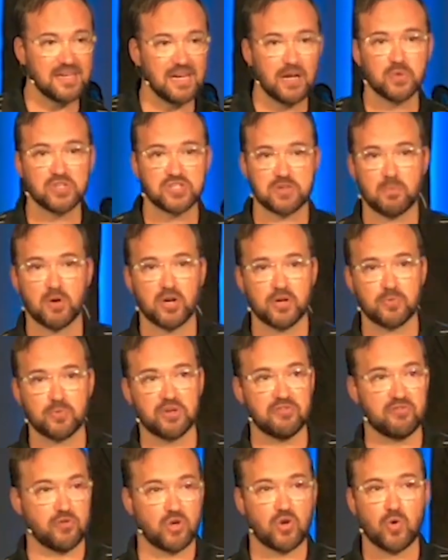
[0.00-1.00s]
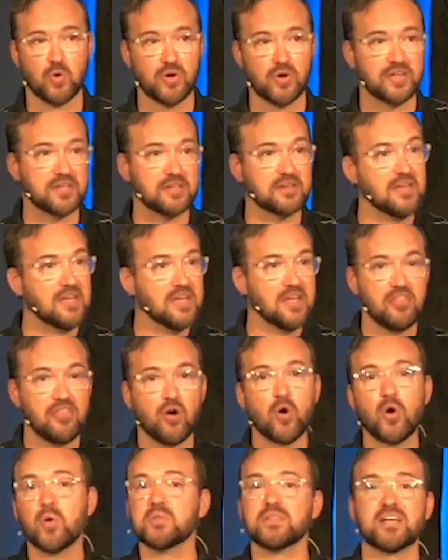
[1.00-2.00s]
I wish Mark would have recorded
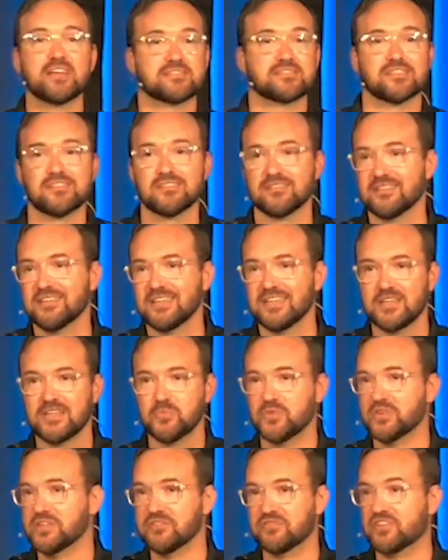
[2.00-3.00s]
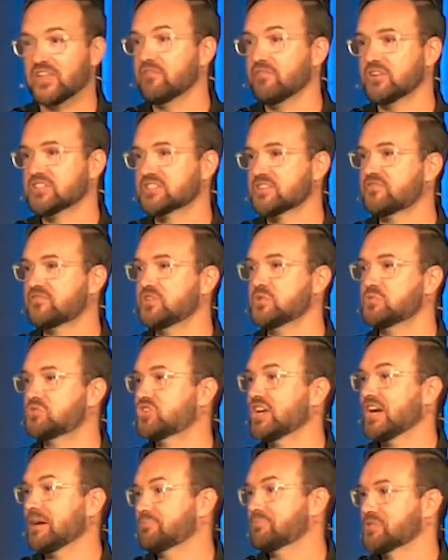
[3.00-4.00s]
the whole lesson and would have given us a few
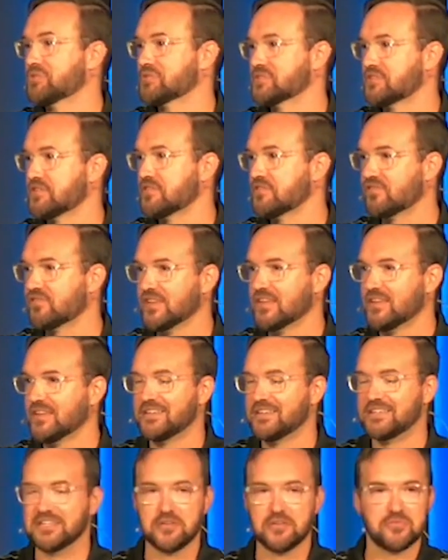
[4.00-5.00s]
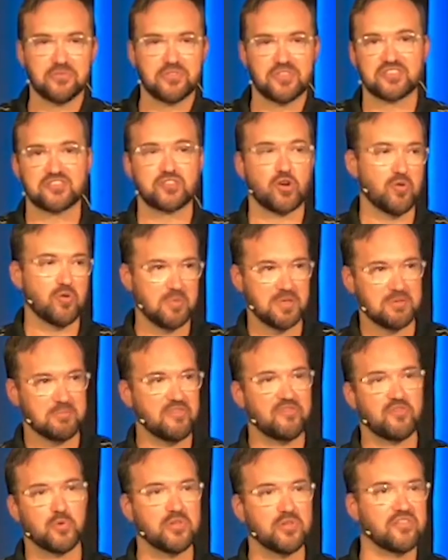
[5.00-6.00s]
chapters of, you know, the sermon
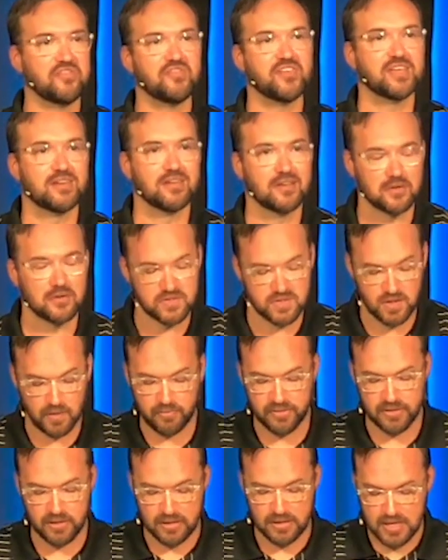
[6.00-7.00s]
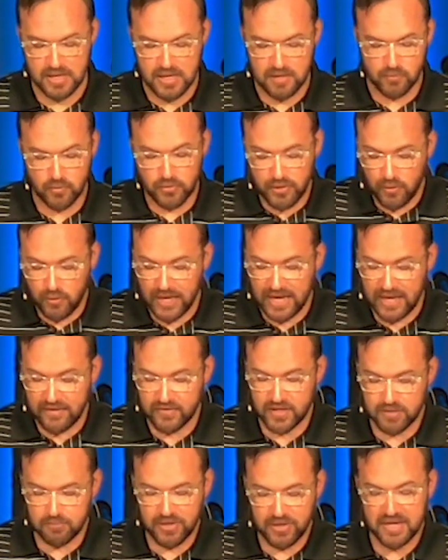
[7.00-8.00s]
before the feeding or something. But we don't
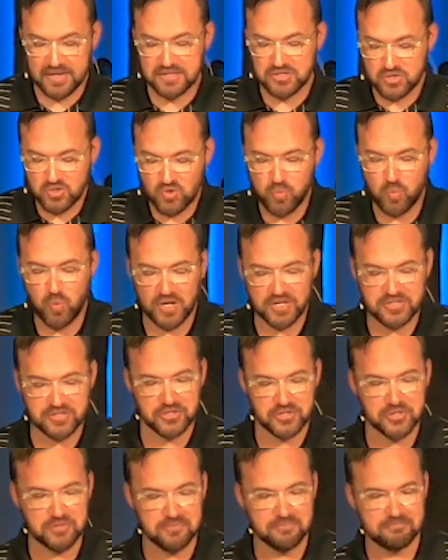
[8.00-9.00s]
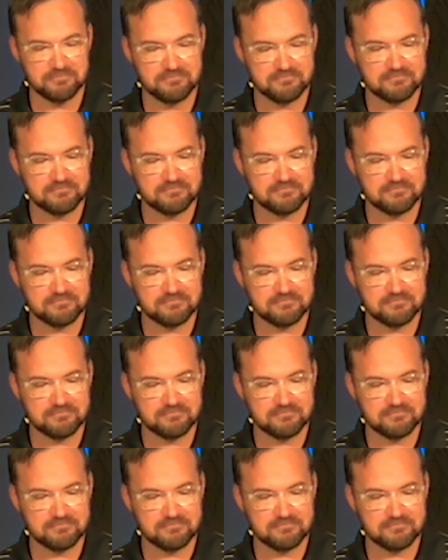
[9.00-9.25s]
have it, but I just wonder